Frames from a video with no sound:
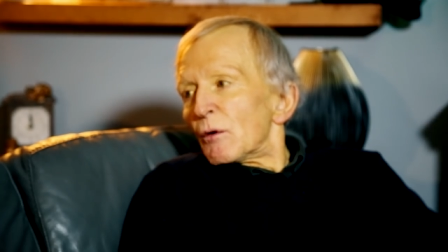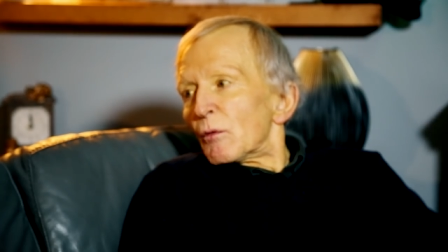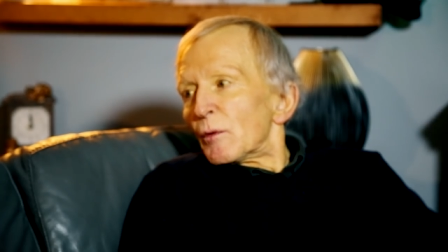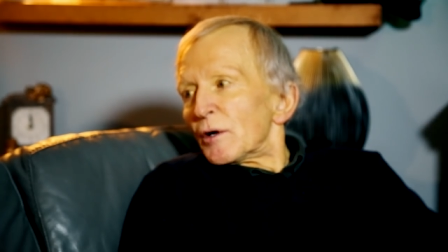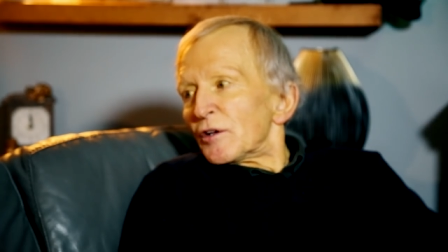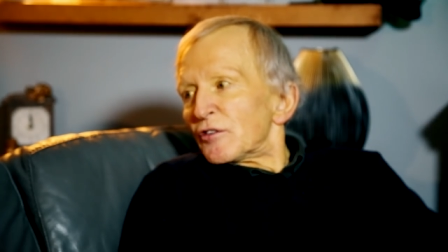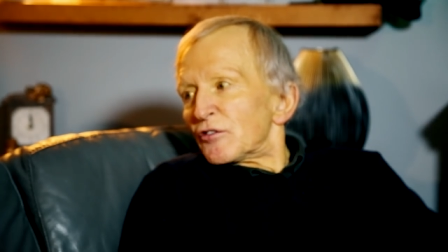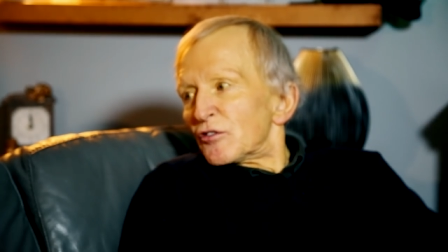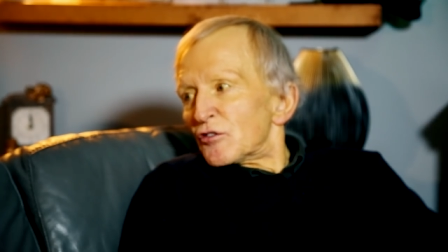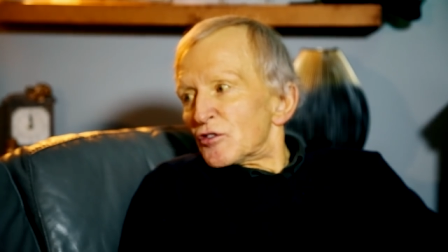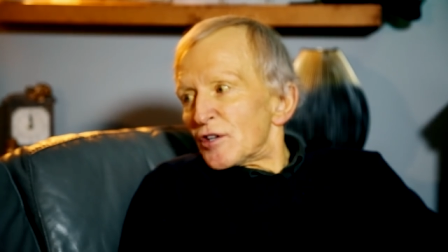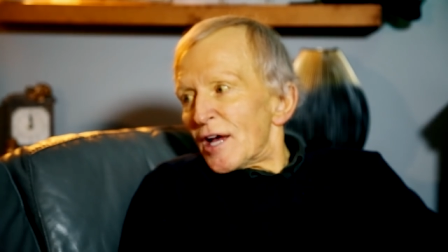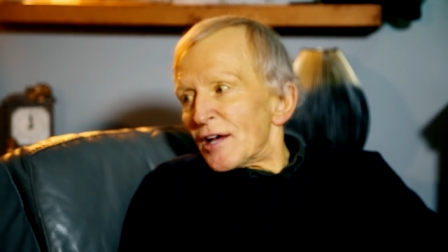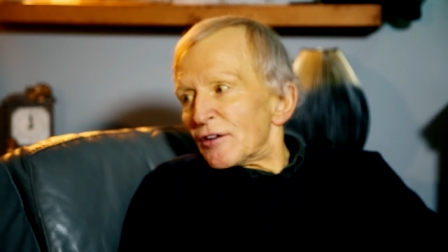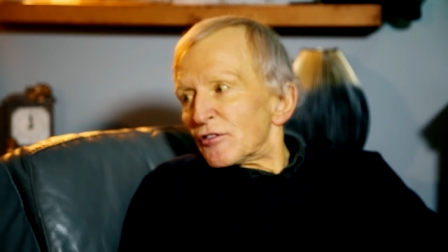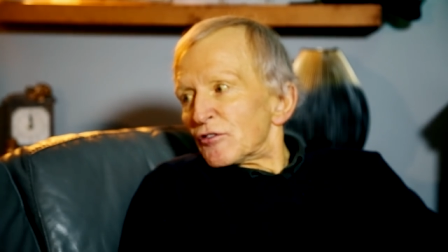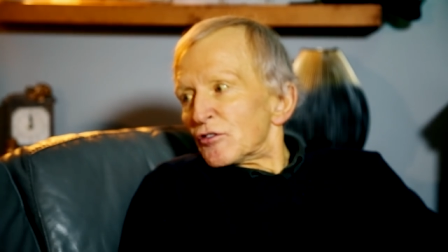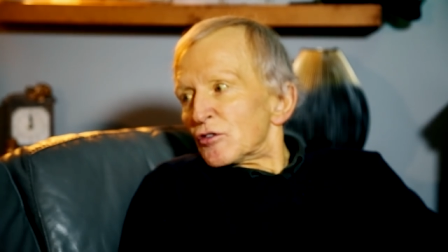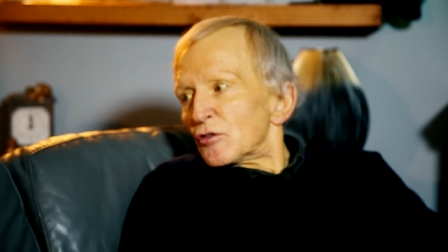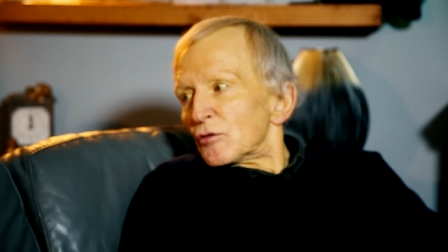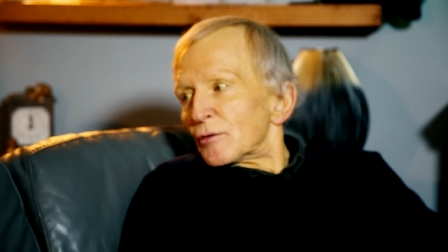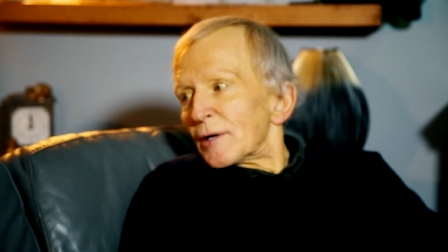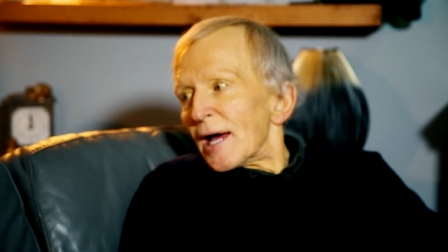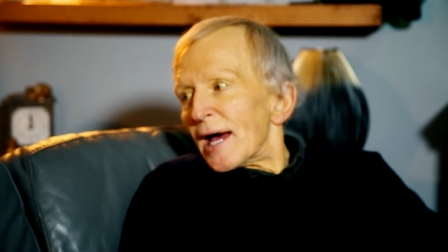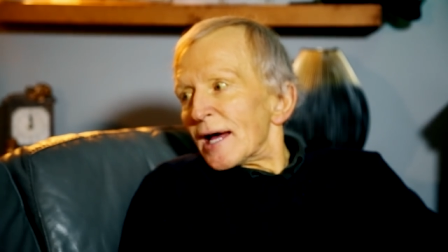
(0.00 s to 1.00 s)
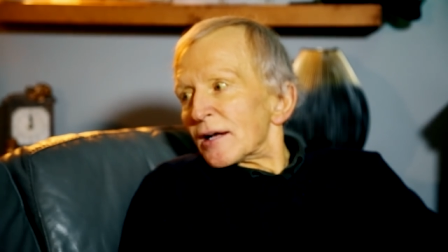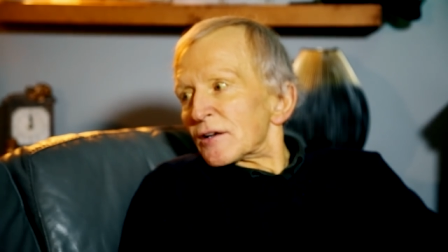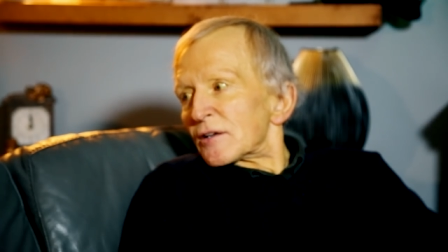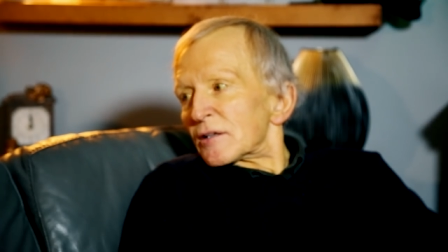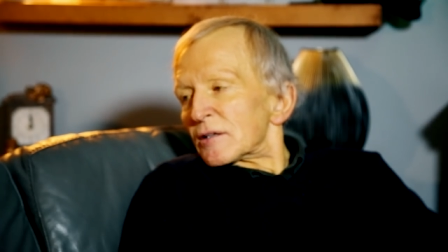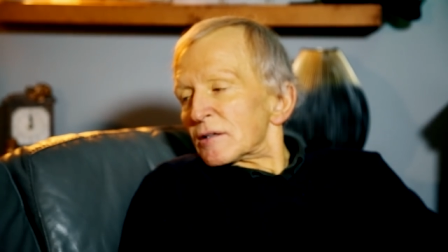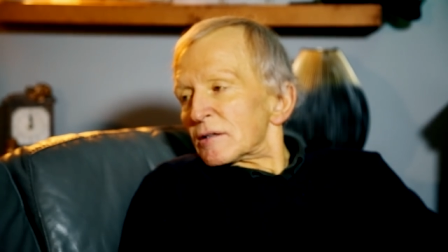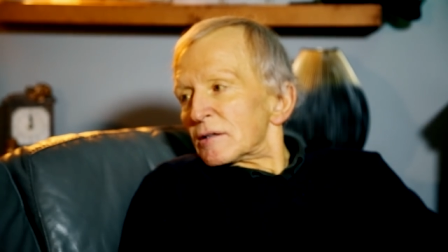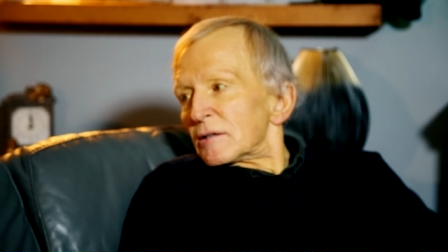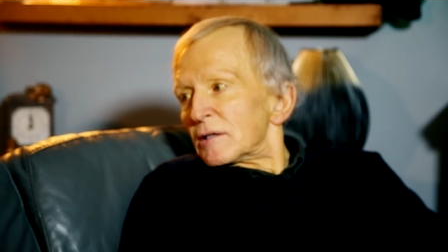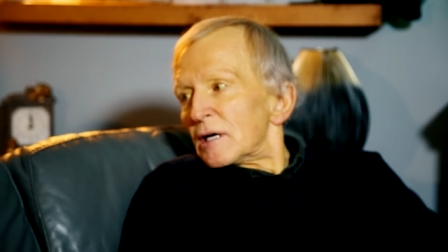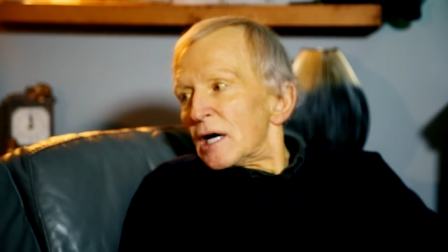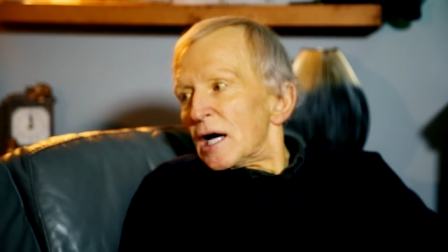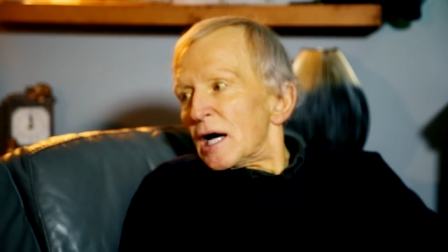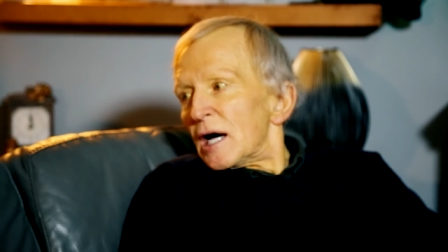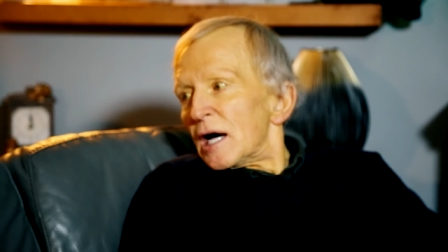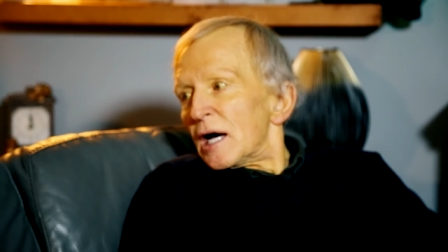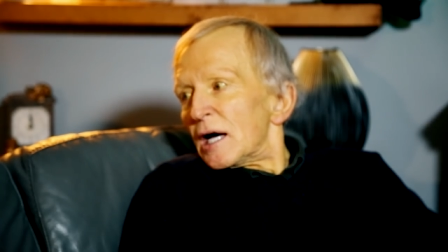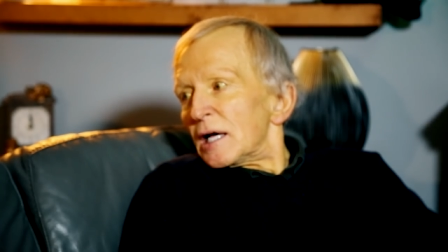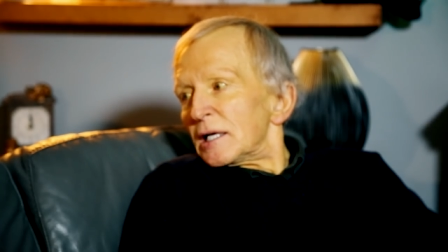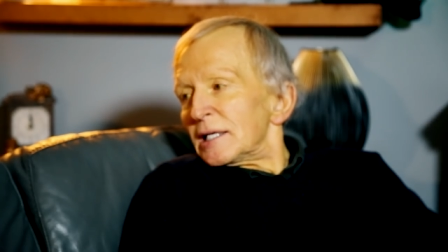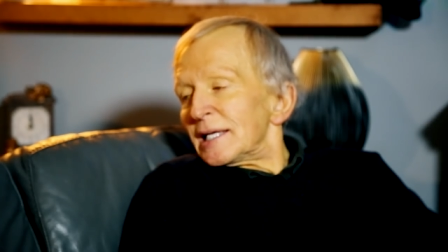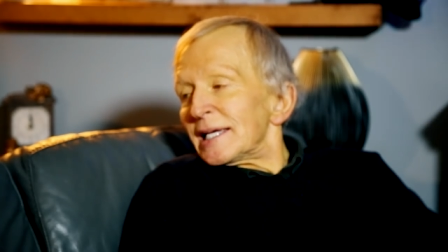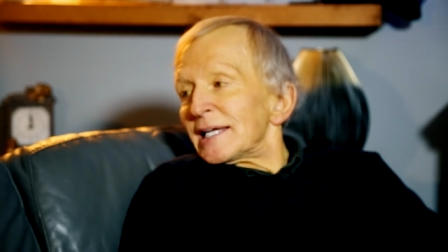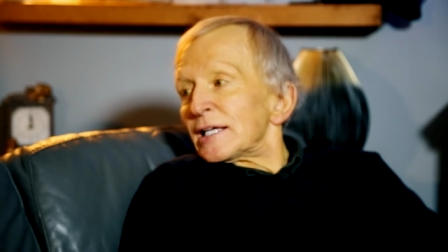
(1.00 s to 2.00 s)
We suggest you get
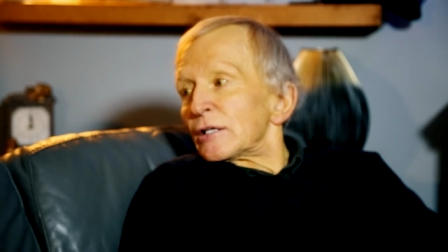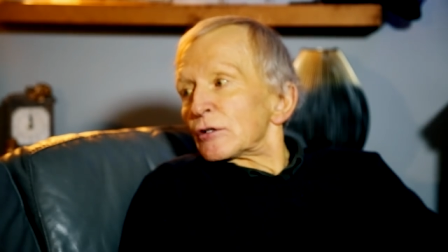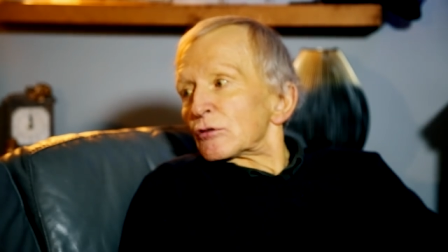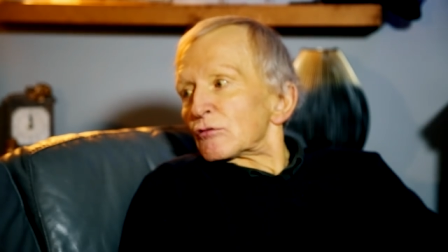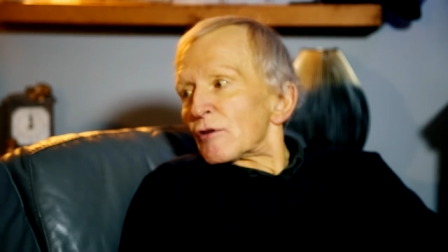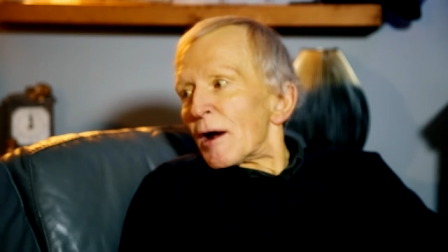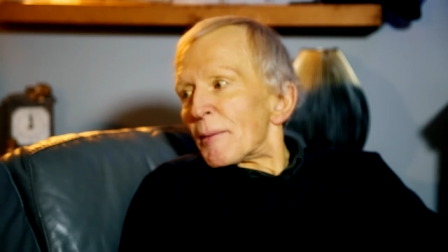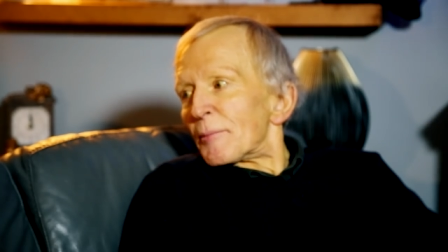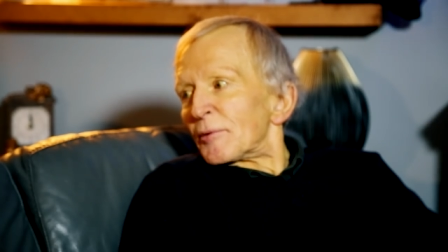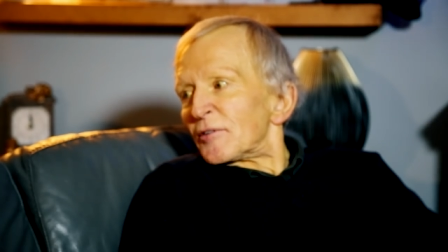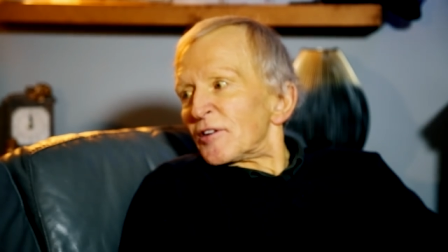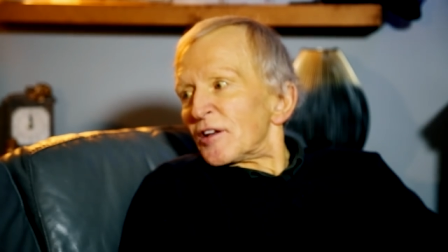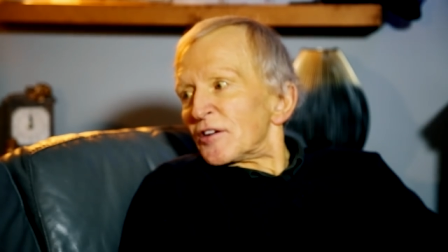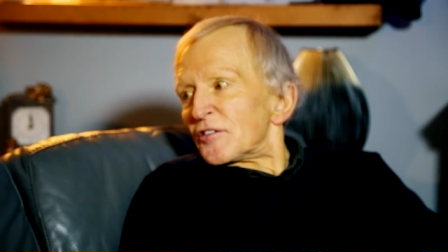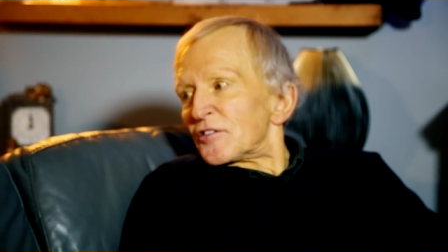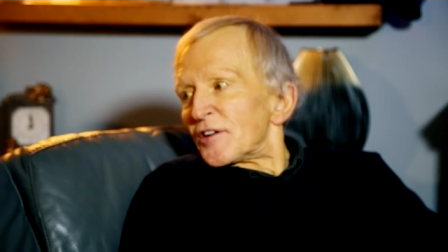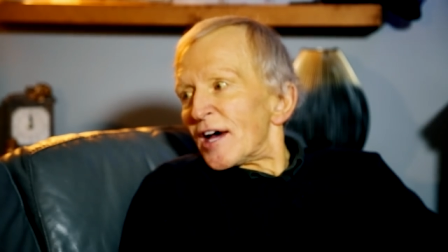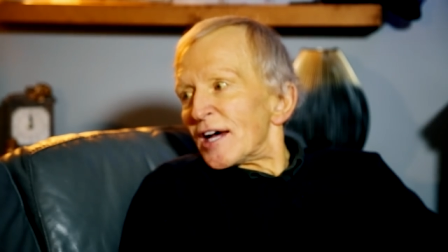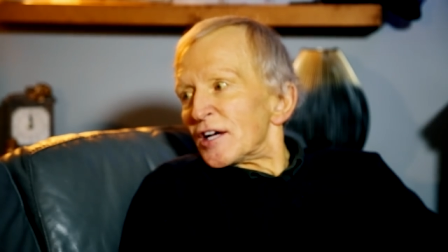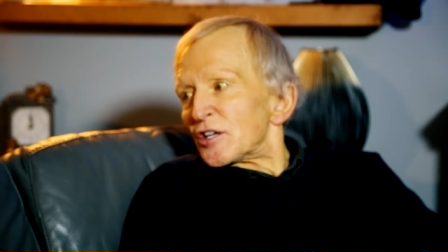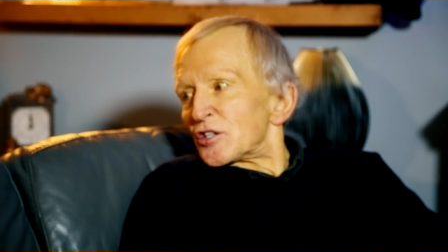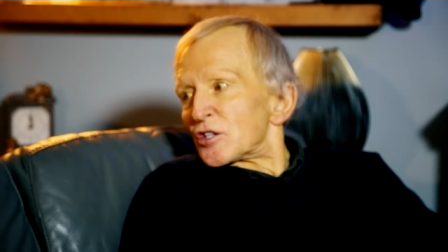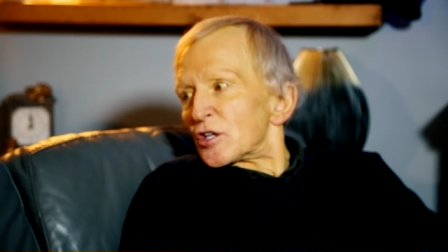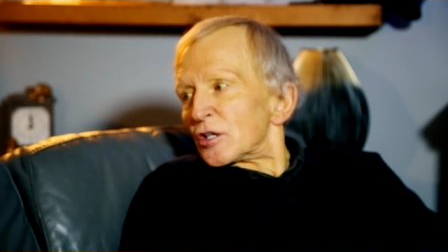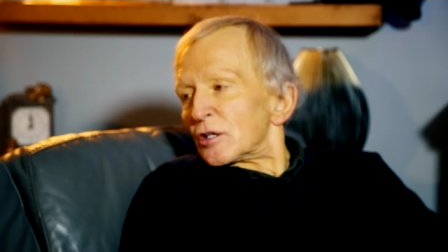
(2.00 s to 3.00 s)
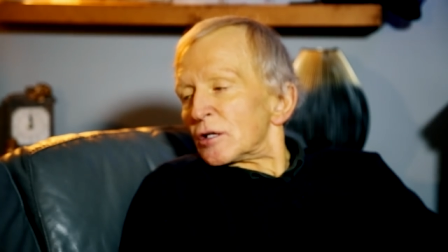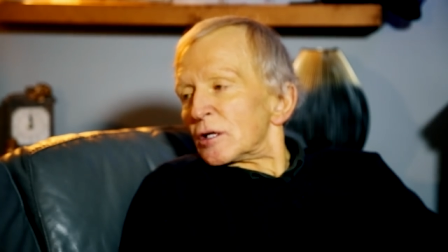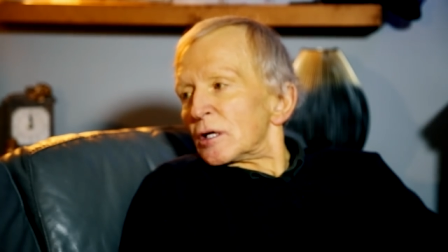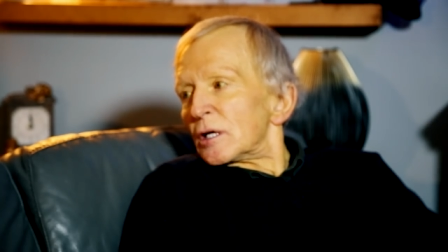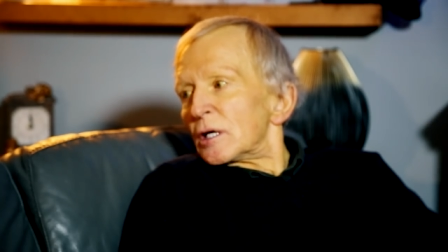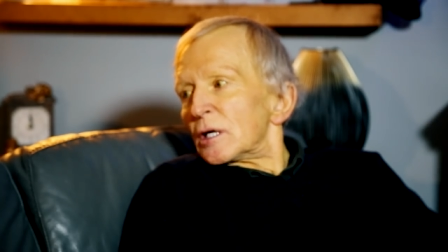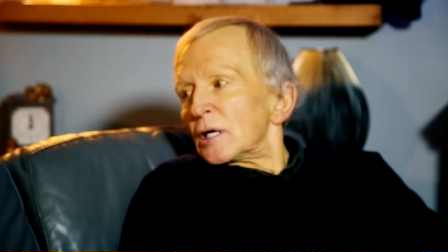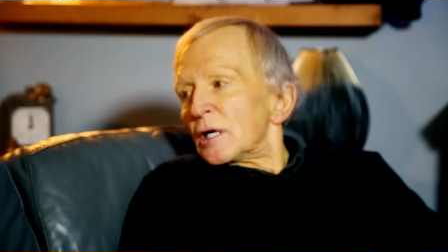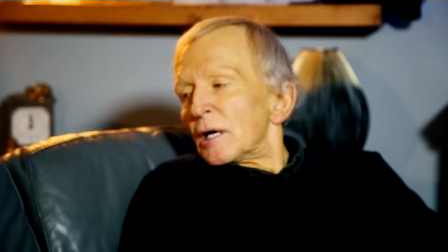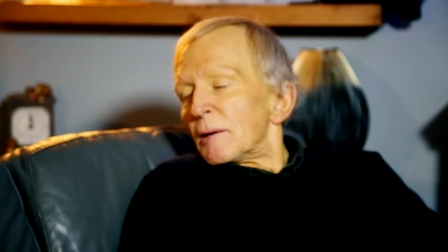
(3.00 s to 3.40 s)
legal representation